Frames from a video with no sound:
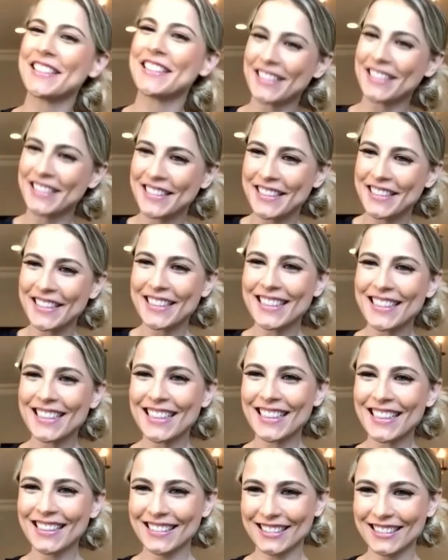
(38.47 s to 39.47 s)

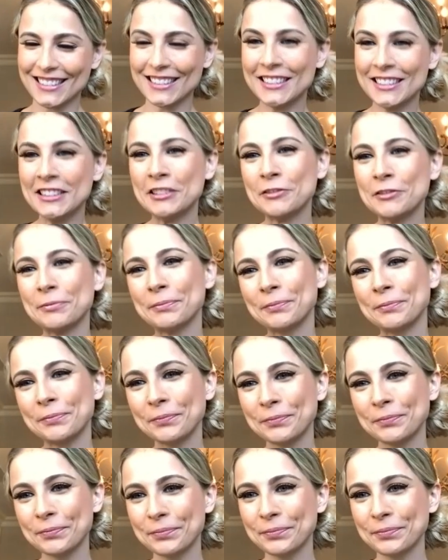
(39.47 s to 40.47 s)

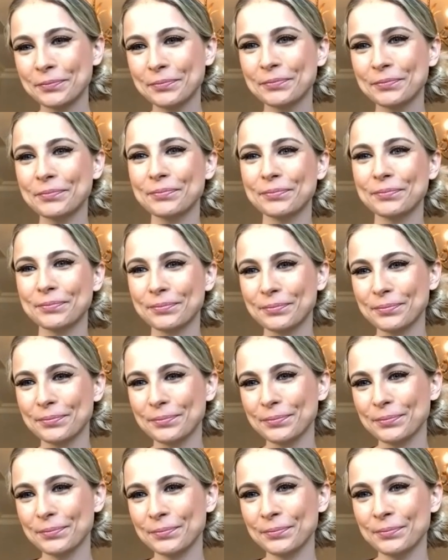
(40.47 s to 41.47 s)

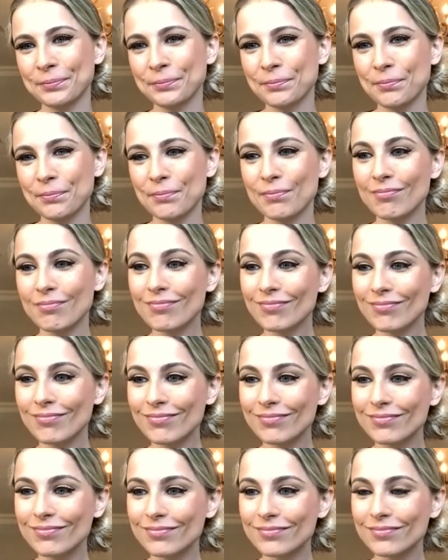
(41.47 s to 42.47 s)

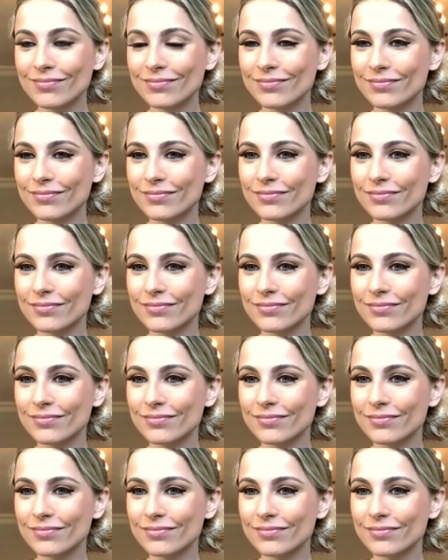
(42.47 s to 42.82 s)
The person shown says nothing.